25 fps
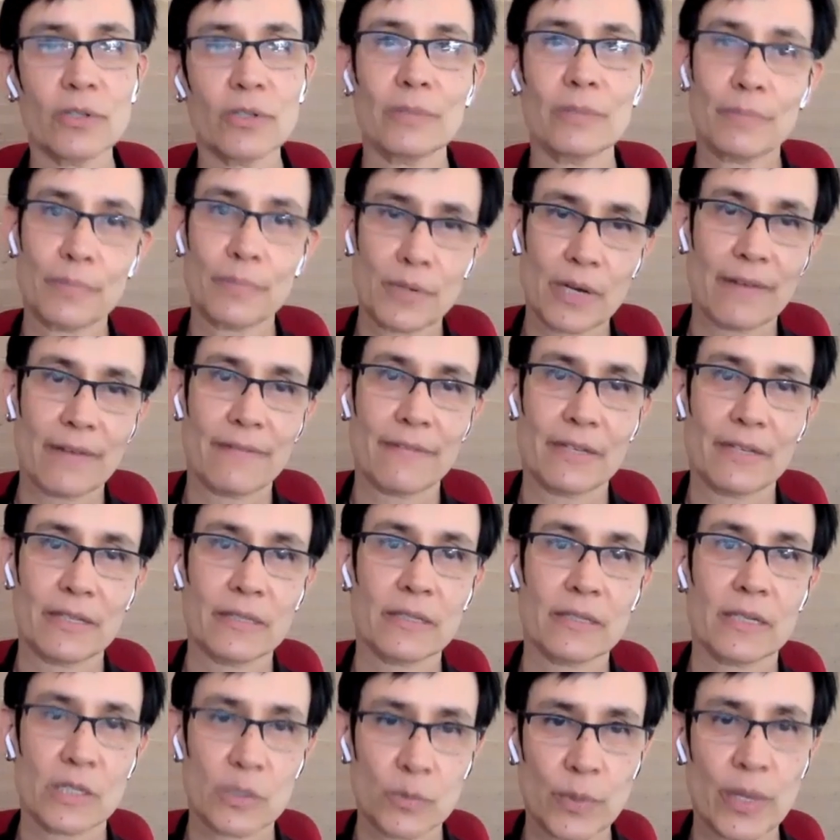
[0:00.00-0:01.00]
or in private?
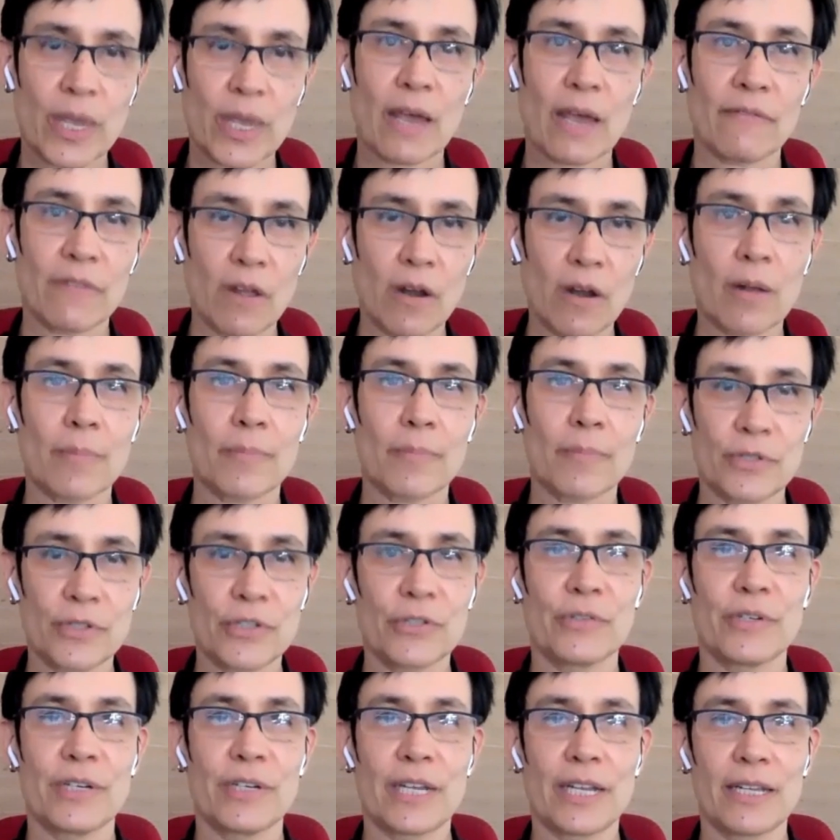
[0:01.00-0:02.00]
Because we have that
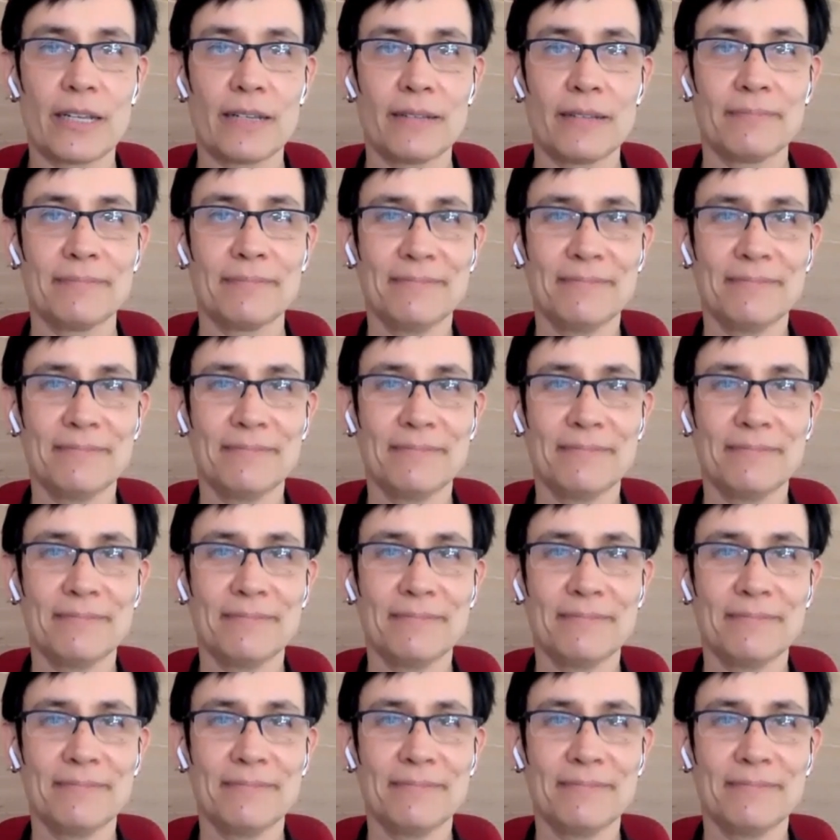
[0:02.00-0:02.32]
opportunity.